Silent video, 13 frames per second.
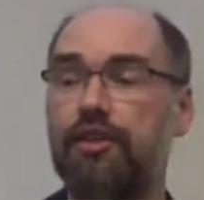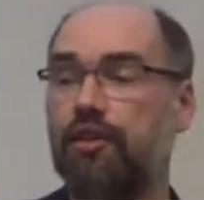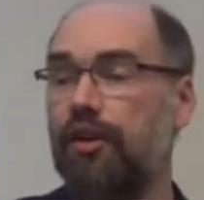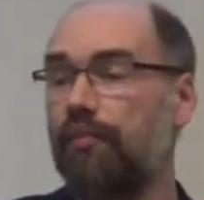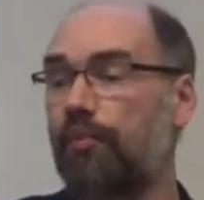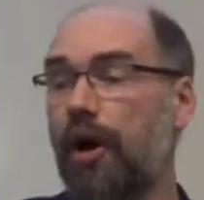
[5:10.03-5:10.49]
You
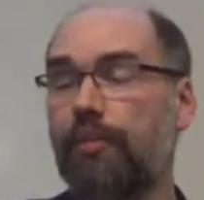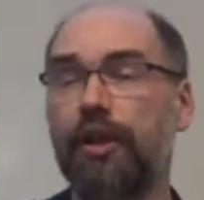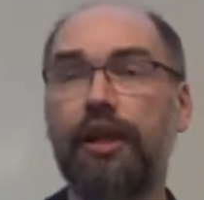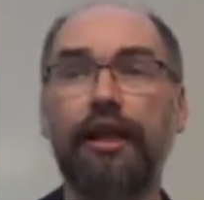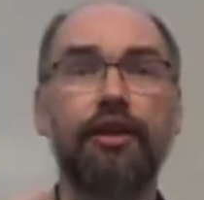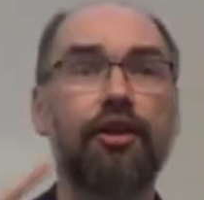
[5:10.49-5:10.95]
can
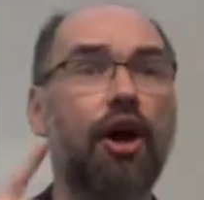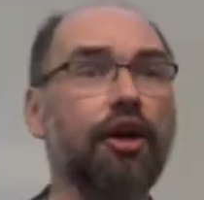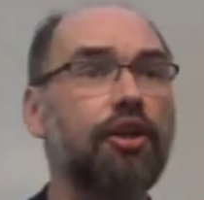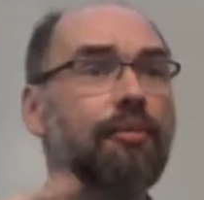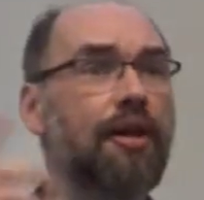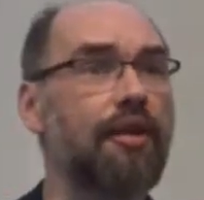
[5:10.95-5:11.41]
publicly
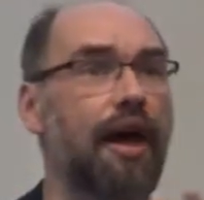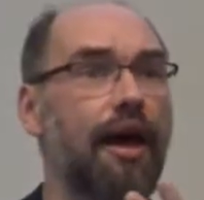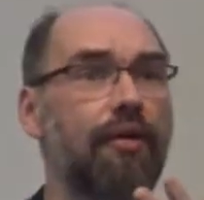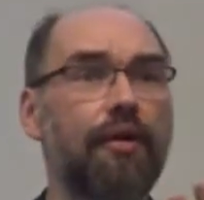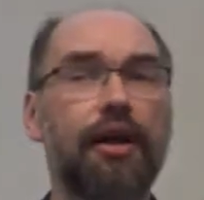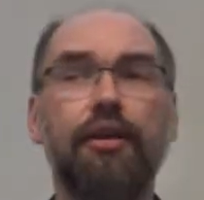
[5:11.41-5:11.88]
document
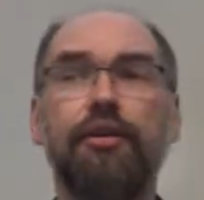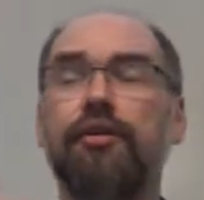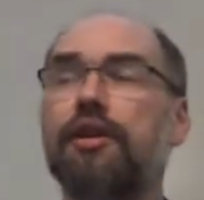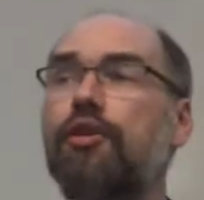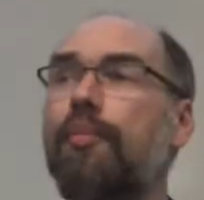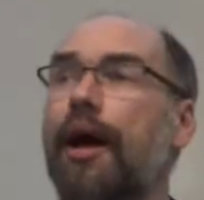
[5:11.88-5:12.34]
that, right,
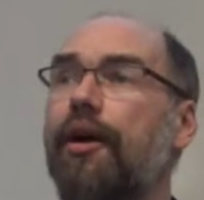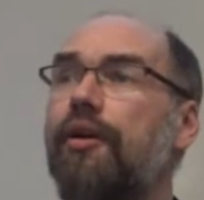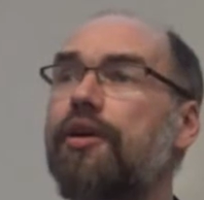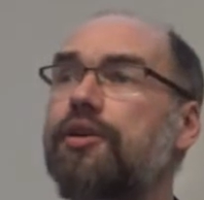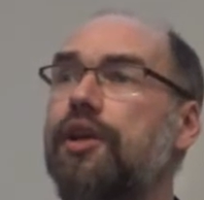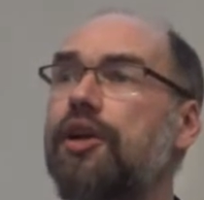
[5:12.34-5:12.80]
in your
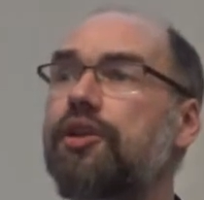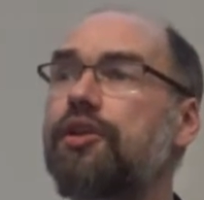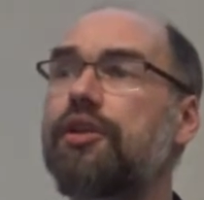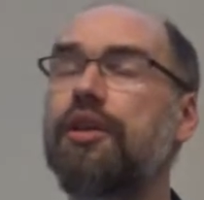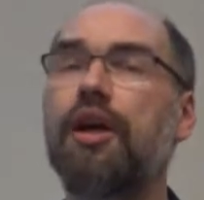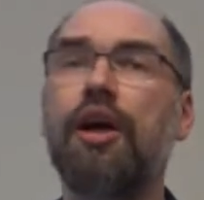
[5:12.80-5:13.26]
background
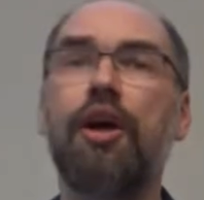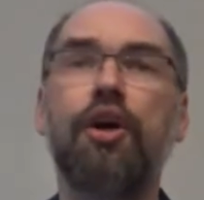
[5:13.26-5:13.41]
section.